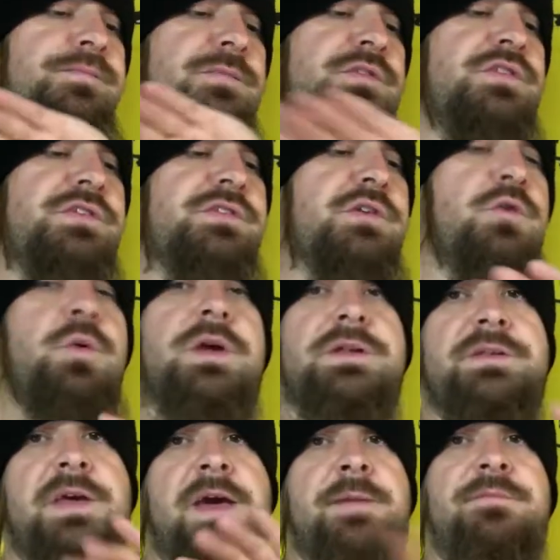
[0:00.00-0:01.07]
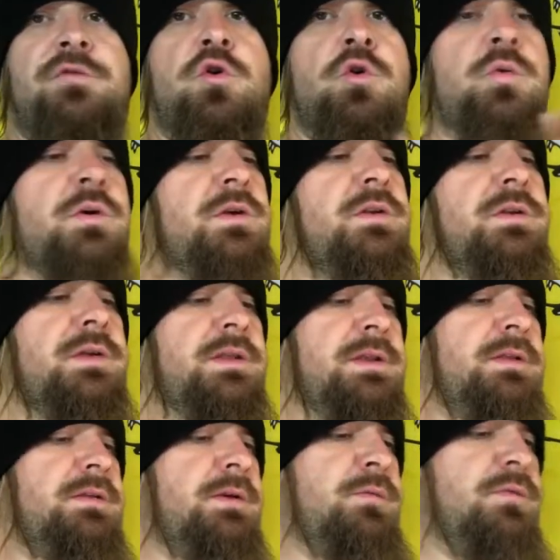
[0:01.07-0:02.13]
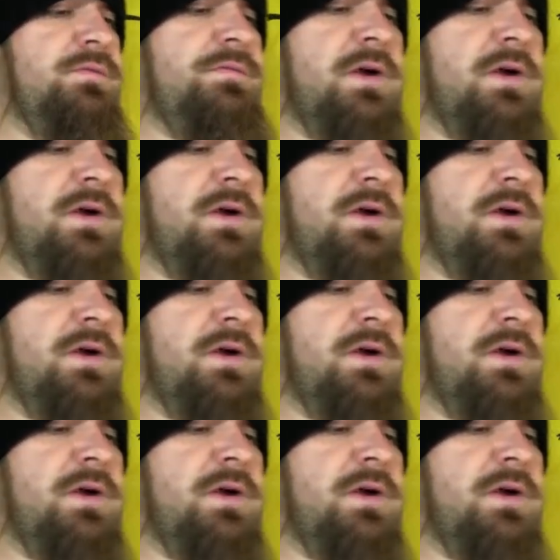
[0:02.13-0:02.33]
Just a quick tap forward and it would